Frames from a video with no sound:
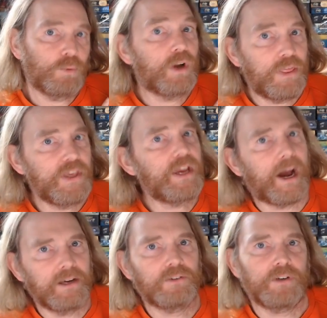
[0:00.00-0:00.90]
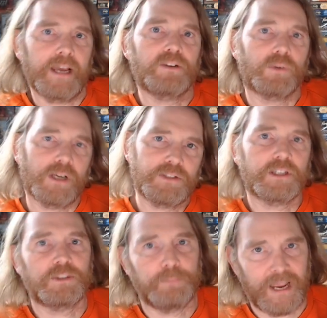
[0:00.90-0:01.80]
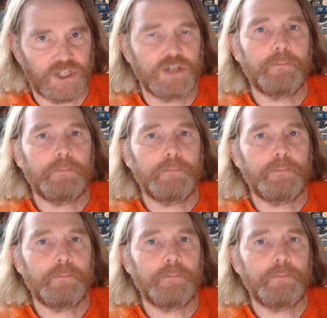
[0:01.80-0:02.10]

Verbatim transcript: with the Iron and Rust expansion